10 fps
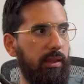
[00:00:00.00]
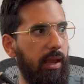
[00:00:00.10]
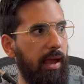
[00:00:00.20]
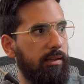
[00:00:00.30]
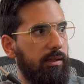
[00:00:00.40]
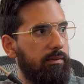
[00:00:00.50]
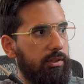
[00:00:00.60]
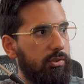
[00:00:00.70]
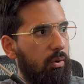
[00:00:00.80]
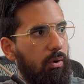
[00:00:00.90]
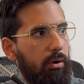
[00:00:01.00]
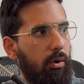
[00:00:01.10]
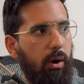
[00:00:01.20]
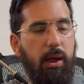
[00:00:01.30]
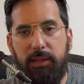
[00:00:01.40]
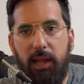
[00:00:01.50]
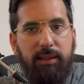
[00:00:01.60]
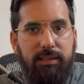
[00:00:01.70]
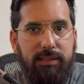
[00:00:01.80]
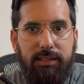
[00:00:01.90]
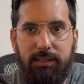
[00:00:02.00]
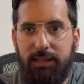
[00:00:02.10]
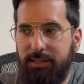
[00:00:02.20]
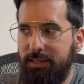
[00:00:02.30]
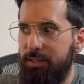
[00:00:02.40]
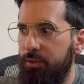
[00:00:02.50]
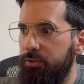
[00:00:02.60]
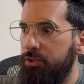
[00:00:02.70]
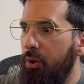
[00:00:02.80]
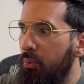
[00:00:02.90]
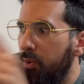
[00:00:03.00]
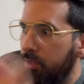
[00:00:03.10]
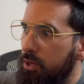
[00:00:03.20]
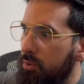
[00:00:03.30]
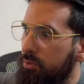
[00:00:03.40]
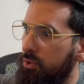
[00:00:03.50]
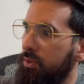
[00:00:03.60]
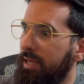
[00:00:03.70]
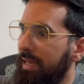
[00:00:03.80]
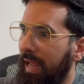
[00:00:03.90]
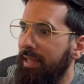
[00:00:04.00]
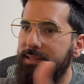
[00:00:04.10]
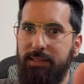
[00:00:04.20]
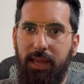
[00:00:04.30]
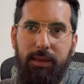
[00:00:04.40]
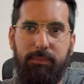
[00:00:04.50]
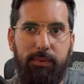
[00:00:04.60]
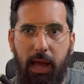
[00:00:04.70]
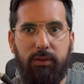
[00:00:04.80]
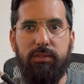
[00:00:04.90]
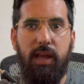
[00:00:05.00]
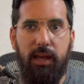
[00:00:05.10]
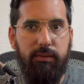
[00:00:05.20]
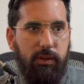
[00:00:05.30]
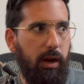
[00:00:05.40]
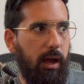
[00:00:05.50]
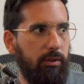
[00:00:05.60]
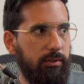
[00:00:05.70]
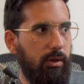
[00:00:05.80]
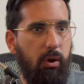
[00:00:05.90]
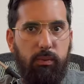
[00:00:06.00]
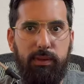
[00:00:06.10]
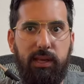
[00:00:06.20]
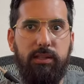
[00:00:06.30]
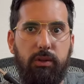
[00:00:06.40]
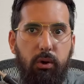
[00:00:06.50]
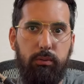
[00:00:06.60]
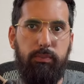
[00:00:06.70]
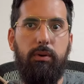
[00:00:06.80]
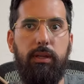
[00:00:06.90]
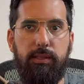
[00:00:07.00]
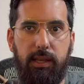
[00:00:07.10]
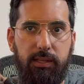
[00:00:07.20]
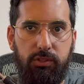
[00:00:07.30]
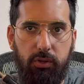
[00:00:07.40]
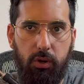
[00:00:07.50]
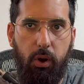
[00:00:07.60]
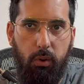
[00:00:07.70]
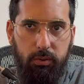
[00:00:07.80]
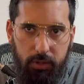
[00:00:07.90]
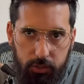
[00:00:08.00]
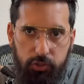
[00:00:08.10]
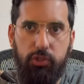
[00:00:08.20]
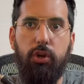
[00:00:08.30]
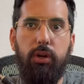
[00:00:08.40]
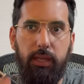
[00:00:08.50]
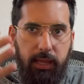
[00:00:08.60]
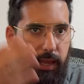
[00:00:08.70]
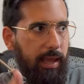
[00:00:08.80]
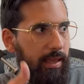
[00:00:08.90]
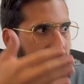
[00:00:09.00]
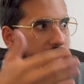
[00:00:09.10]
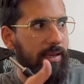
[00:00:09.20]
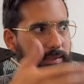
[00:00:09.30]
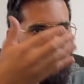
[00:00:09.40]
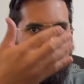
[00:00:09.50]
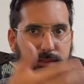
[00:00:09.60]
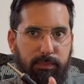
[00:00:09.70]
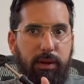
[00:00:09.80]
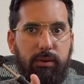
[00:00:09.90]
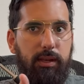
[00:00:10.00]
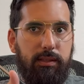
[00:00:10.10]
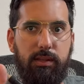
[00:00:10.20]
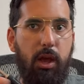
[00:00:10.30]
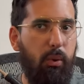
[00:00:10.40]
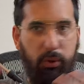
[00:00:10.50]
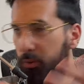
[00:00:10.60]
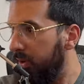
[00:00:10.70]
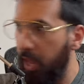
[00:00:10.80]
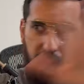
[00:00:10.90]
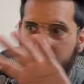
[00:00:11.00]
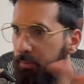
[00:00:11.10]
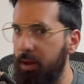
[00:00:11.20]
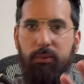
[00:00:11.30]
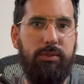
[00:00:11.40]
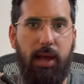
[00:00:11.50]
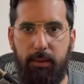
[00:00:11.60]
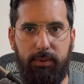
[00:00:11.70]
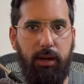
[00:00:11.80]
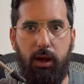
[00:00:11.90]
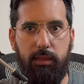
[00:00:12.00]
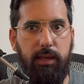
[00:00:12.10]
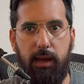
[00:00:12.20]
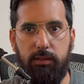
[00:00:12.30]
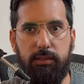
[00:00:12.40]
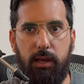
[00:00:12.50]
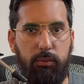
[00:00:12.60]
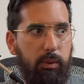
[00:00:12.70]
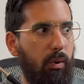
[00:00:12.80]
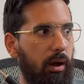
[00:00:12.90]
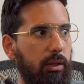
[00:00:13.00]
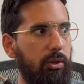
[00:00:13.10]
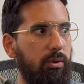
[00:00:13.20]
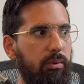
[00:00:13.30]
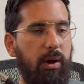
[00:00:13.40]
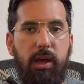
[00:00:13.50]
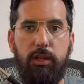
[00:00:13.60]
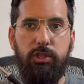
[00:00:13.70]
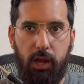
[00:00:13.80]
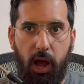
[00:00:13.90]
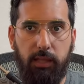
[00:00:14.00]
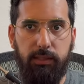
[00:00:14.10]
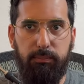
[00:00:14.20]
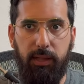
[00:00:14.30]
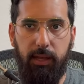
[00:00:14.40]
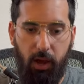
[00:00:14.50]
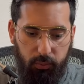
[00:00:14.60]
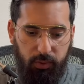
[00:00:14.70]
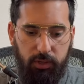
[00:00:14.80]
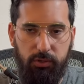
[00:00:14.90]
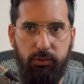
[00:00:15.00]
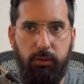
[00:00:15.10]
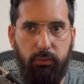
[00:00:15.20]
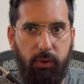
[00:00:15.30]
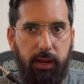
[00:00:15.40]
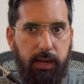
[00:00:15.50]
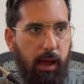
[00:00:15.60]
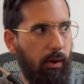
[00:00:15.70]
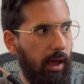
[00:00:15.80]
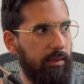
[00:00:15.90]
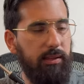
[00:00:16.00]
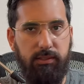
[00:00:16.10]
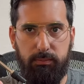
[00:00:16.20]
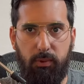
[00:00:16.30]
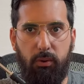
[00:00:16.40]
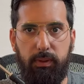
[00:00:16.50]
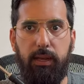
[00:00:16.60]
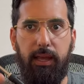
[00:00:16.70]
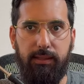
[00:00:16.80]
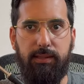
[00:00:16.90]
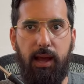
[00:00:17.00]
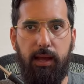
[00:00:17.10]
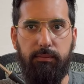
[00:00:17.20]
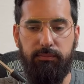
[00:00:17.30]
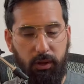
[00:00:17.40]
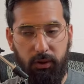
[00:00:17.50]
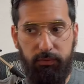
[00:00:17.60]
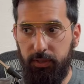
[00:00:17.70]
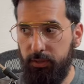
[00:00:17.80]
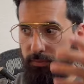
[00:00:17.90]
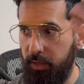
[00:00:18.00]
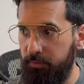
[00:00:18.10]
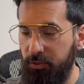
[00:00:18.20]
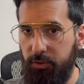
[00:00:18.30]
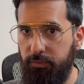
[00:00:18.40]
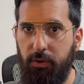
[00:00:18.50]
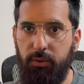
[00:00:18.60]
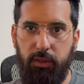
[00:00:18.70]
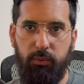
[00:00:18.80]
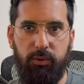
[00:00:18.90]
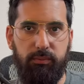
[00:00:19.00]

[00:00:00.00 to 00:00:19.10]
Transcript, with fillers: the end of this corridor but that doesn't exist here there's no window to the landscape escape outside of your house. No, because the whole point is your own journey in this experience. We don't care about what's happening on the outside. We want you to contemplate on what you're doing right now at this moment in time. Hopefully you've left your phone in the room.